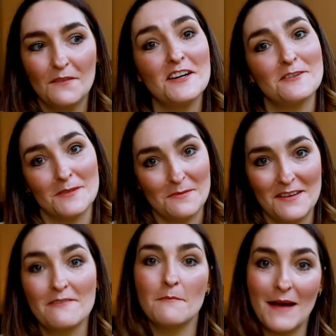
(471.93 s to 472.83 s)
which was
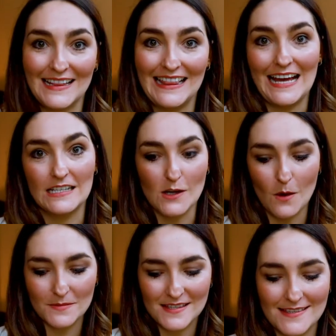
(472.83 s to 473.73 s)
one of the Matalan
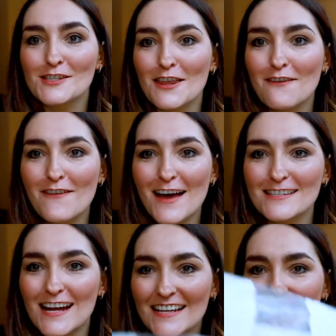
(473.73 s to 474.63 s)
tops. So the
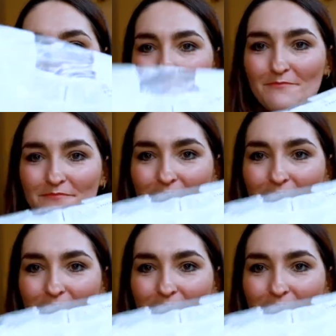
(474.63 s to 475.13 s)
first item.